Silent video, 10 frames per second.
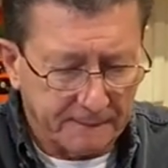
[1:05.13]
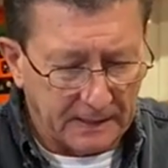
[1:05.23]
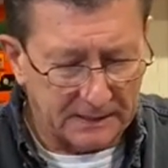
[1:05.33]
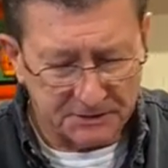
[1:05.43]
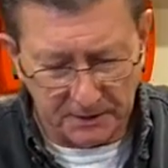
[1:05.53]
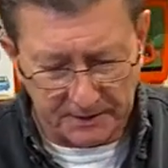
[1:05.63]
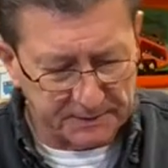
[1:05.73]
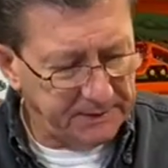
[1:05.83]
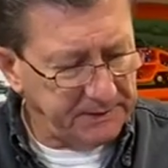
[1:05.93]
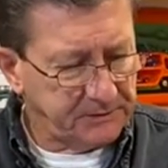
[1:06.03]
Let's look at
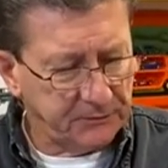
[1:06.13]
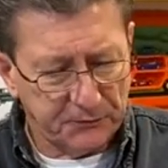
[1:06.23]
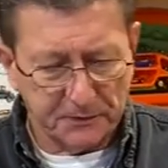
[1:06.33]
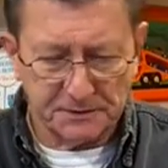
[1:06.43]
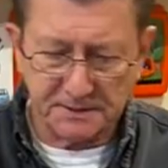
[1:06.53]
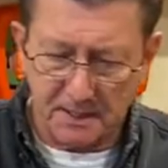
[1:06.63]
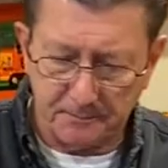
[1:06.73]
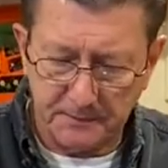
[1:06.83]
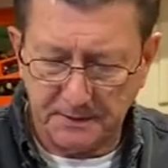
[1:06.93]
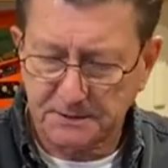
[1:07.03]
these first up.
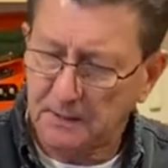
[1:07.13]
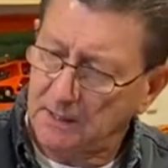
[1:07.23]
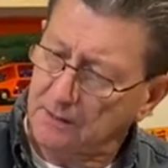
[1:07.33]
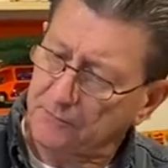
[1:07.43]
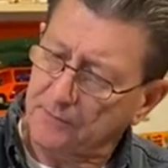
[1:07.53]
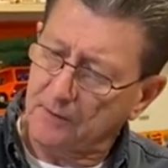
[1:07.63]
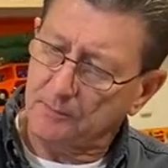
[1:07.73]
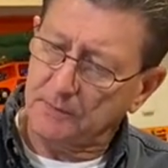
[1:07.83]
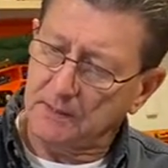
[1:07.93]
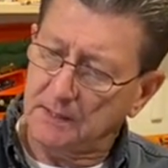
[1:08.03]
These are
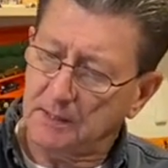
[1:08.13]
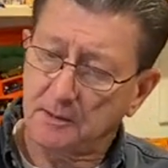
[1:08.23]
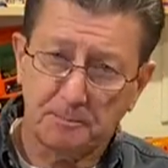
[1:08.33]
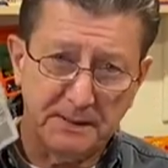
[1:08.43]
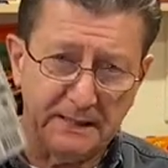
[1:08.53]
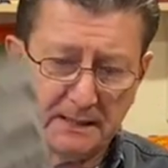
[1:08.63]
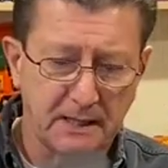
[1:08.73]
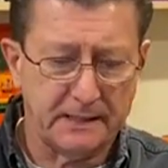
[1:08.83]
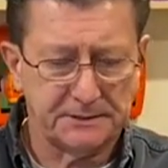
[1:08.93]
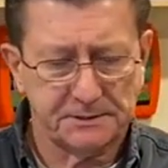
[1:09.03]
from the P
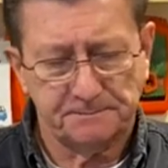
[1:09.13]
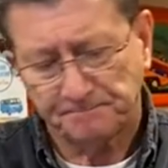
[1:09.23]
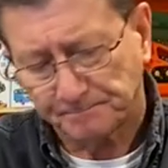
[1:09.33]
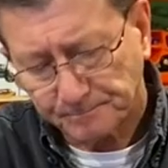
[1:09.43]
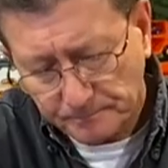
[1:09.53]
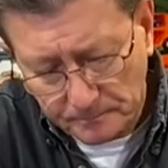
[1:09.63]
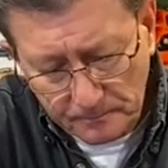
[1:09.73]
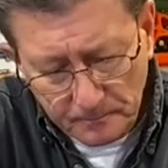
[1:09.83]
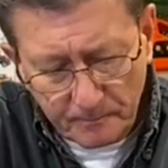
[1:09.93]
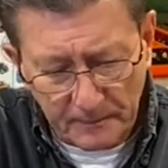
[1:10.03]
case.
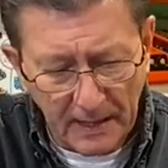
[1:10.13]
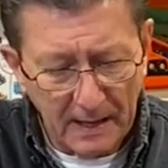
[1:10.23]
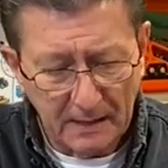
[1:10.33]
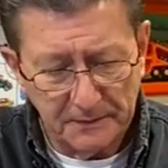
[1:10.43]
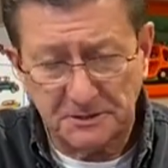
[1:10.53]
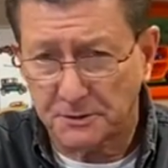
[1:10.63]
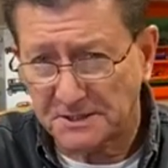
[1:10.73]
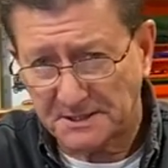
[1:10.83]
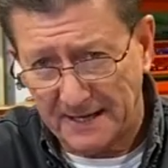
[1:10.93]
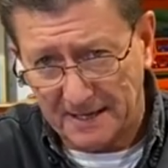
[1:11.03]
These are the
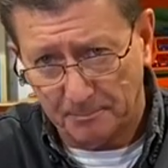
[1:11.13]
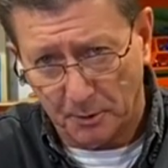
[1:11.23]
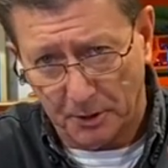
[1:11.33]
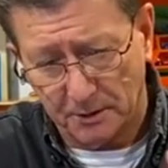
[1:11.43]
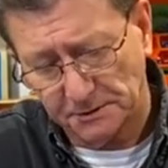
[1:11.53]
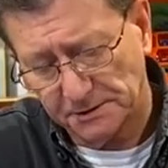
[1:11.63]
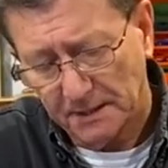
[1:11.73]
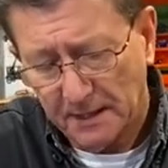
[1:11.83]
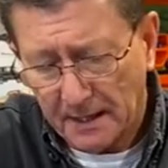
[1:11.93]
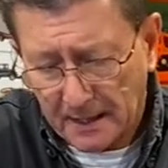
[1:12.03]
sand burners,
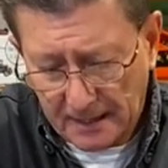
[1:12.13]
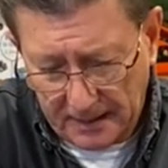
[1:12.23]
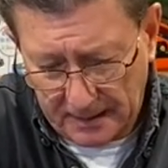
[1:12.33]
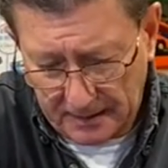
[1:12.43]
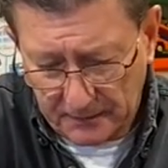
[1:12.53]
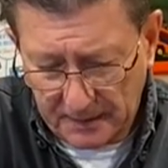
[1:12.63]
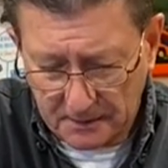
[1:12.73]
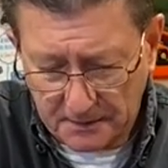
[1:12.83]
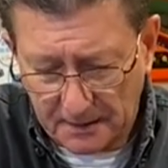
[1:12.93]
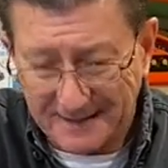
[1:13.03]
and they are
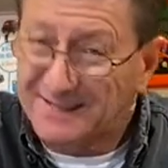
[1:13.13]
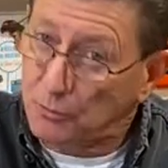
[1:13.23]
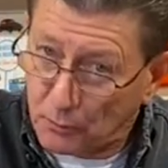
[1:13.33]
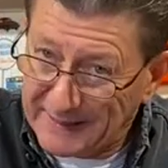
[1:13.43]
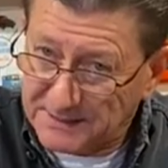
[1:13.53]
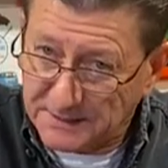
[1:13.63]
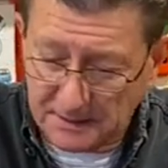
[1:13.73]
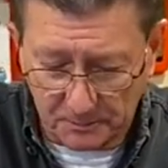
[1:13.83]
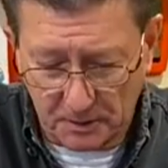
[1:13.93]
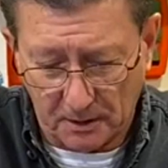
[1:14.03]
done in the race
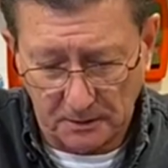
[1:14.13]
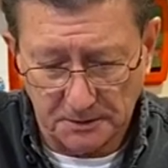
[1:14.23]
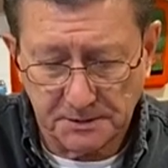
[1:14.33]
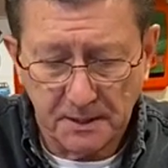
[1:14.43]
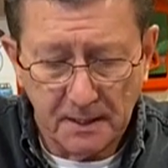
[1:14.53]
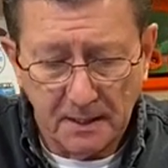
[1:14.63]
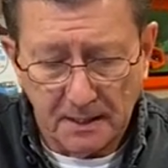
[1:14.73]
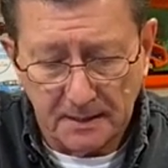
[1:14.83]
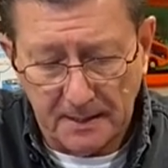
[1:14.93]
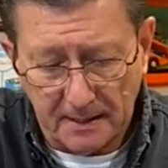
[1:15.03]
team colors.
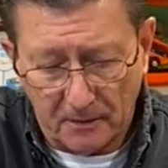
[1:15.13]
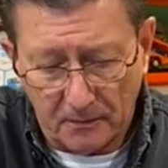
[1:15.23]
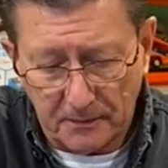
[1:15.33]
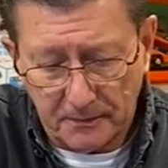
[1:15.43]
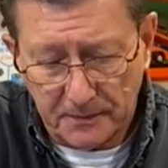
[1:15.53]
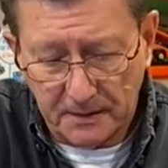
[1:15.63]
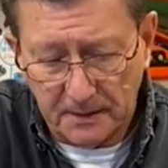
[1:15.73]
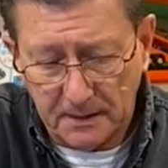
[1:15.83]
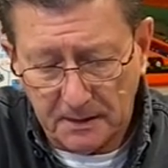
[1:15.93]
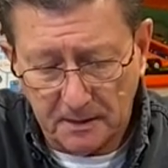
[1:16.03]
Now,
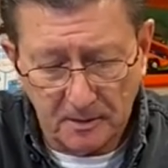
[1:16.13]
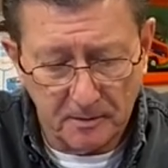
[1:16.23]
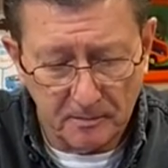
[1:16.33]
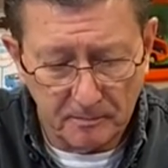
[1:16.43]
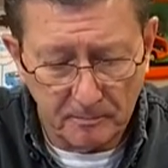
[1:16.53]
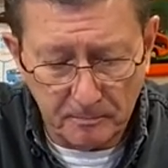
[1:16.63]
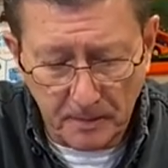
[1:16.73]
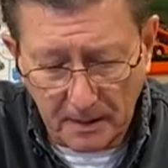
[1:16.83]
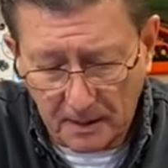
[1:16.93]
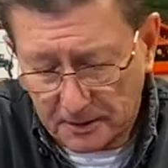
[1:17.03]
the,
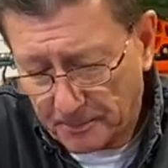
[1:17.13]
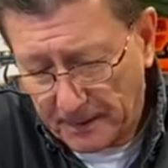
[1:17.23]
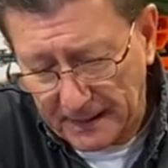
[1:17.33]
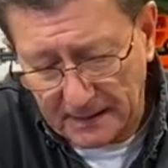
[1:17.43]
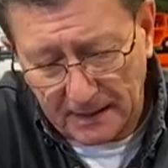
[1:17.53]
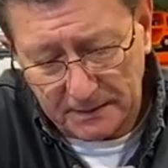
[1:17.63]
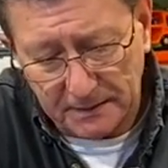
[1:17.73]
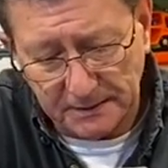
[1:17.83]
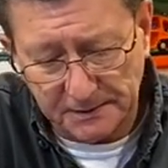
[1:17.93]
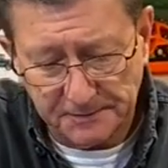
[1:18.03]
uh, the paint on
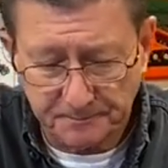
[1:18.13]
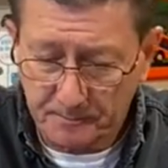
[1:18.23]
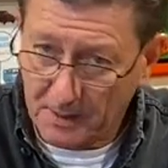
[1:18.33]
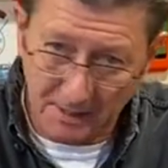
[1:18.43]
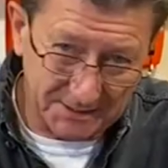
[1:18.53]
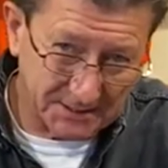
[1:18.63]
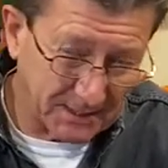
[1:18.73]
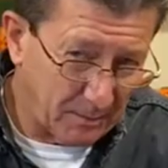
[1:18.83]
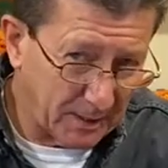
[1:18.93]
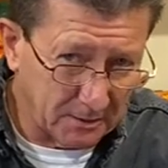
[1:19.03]
these are
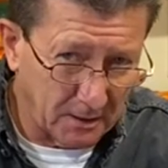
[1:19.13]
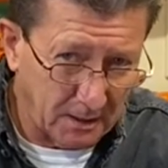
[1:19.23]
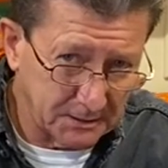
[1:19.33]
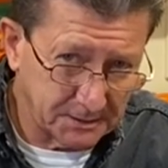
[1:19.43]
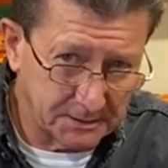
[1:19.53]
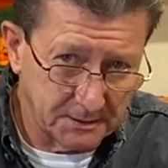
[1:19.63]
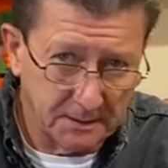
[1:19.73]
semi-gloss